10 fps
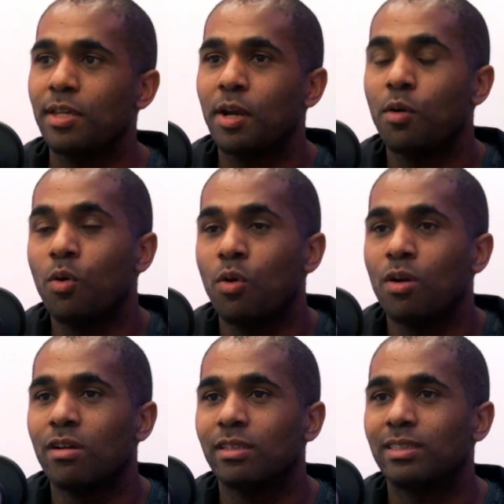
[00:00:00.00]
know,
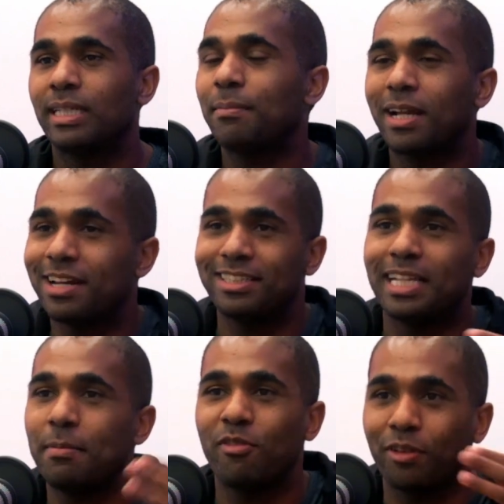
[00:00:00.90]
seemed kind of
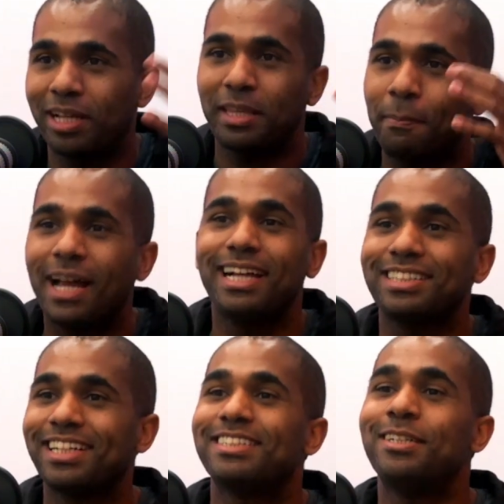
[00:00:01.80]
stable for like the
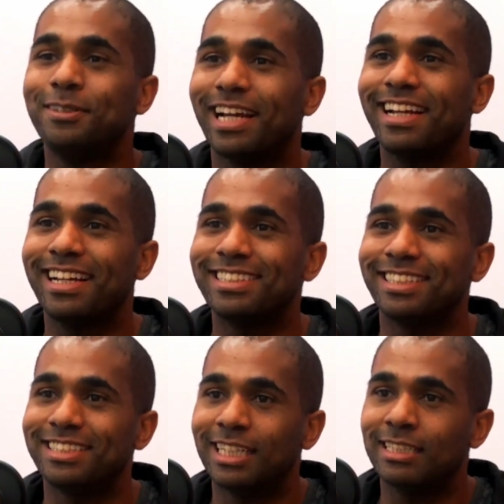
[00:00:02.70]
past like 2 decades
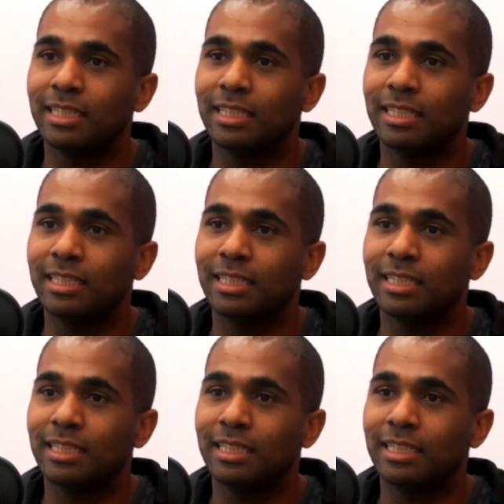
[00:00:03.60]
in a sense,